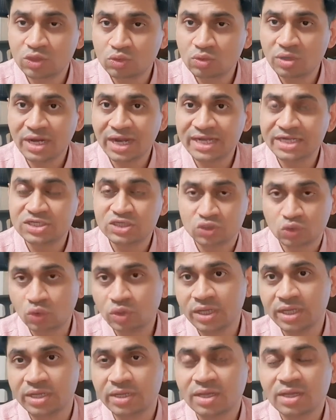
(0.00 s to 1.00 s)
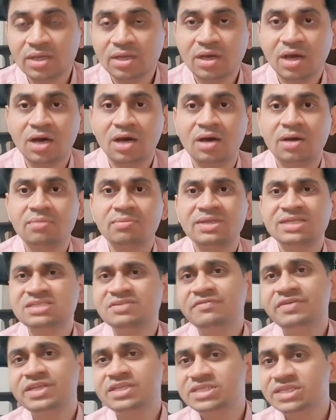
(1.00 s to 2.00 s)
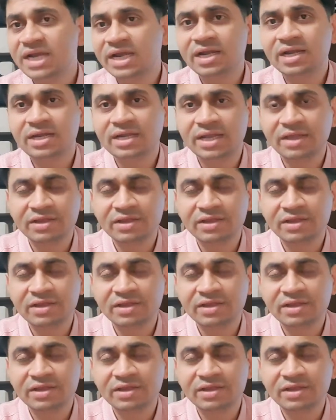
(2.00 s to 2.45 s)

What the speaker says: right story. It's a very standard